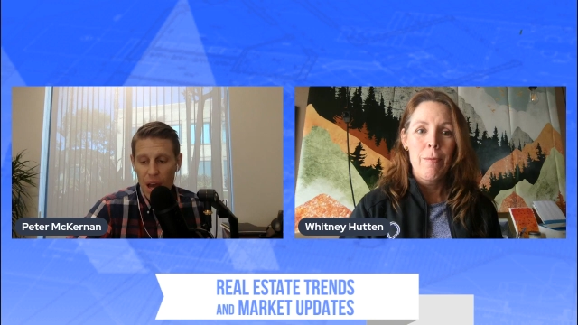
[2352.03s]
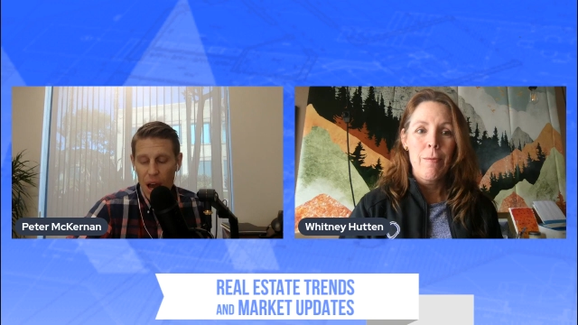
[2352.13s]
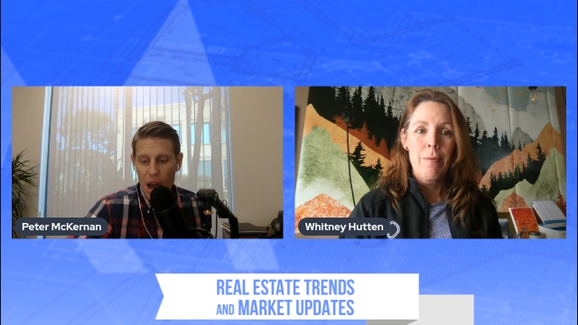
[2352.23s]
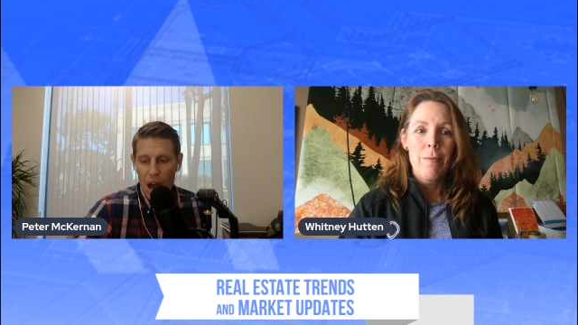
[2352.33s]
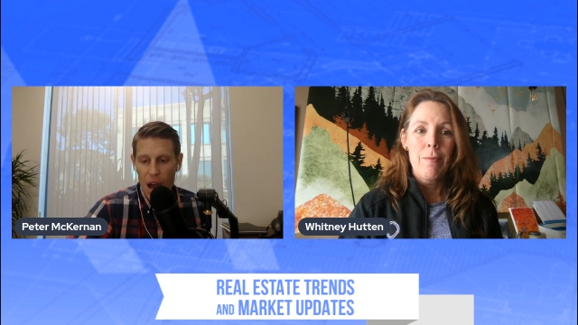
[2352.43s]

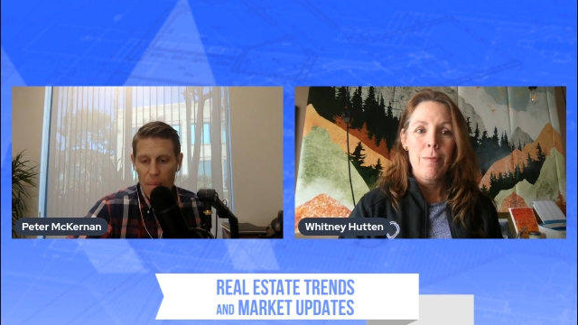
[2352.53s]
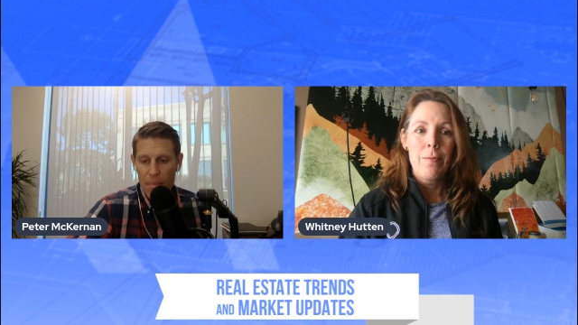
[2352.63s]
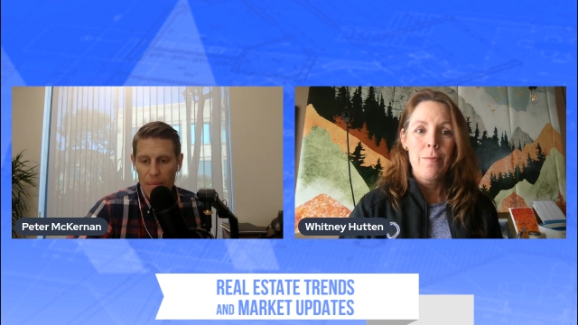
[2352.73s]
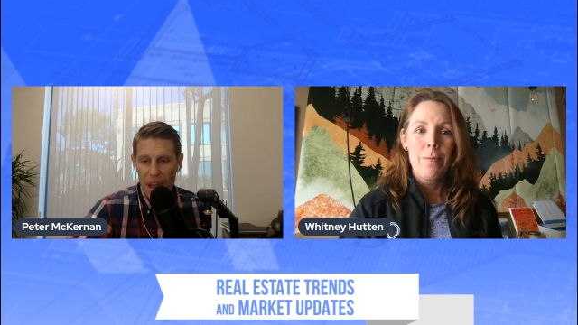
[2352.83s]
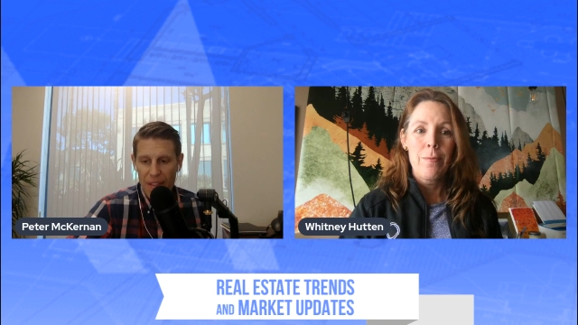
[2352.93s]

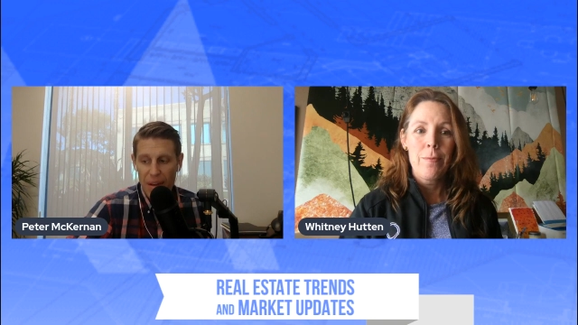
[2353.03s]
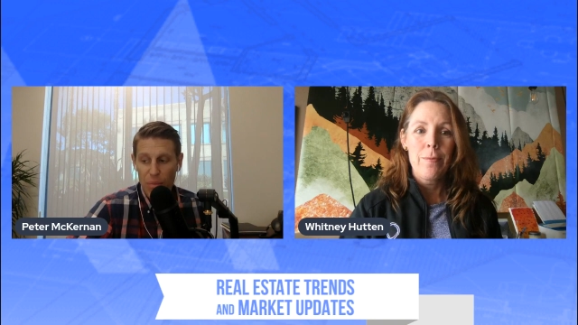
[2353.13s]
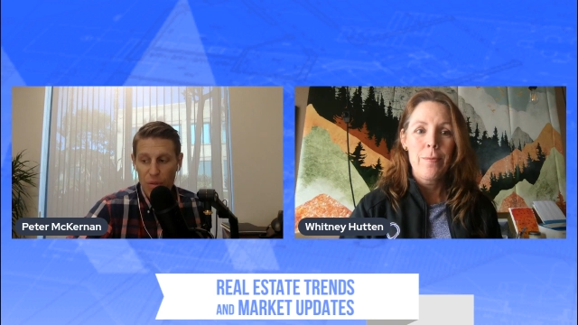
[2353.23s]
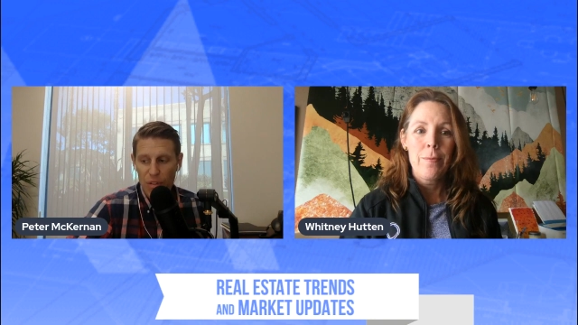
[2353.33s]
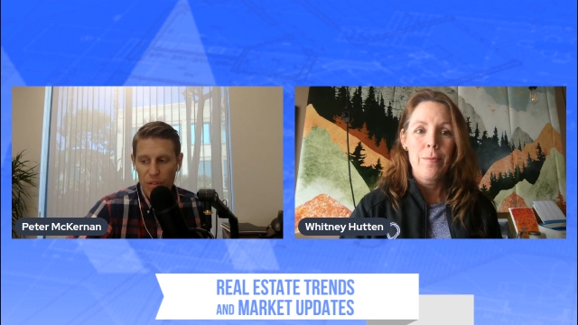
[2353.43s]
Speaker 1: um, and then
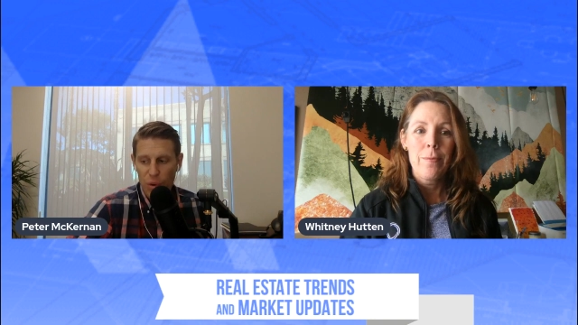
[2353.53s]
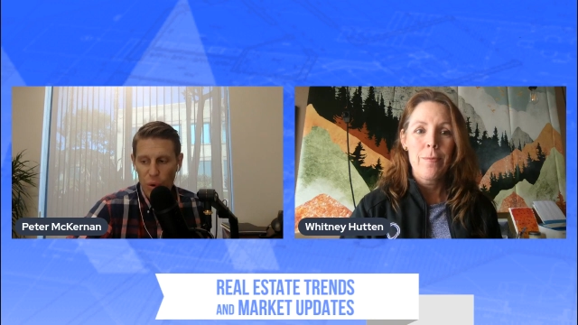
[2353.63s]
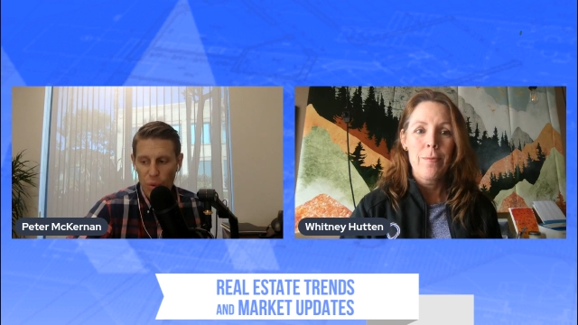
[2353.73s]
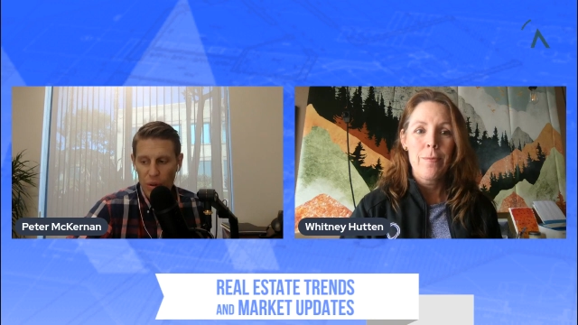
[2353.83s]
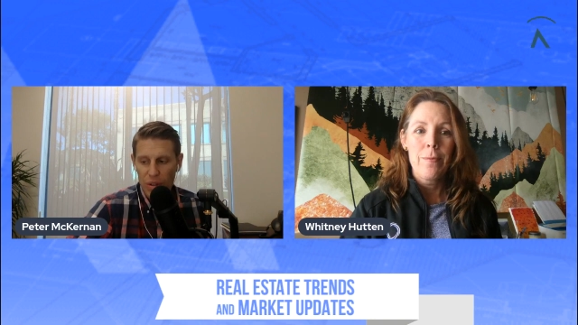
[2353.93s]
moving
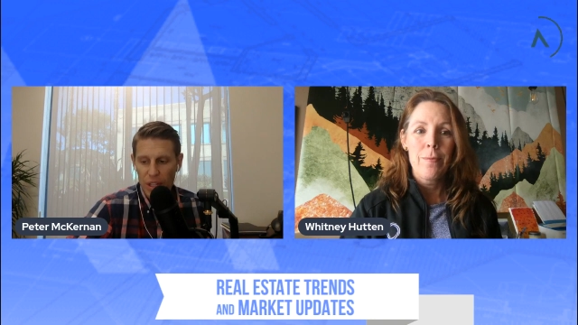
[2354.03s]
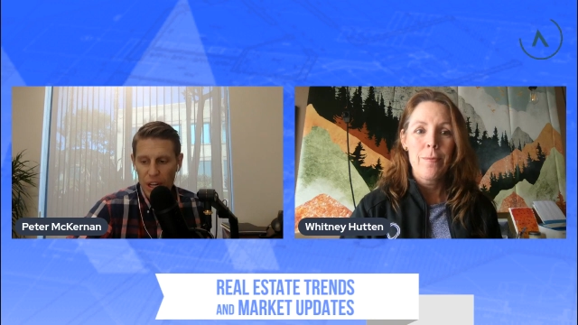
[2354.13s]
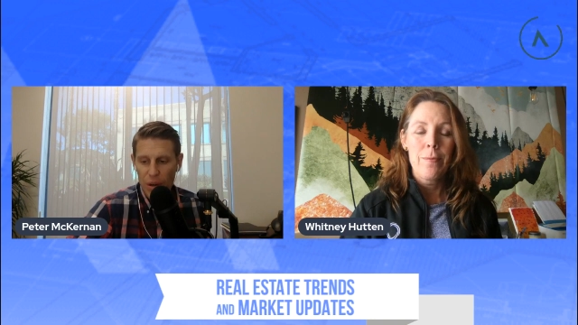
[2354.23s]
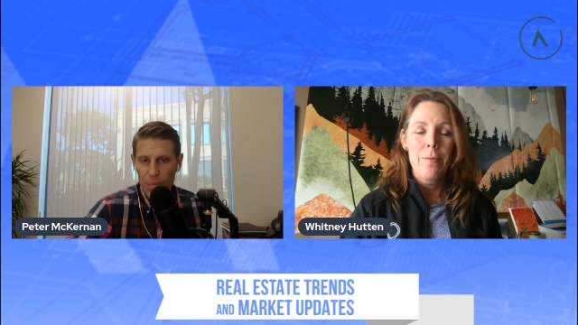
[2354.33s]
forward, you know,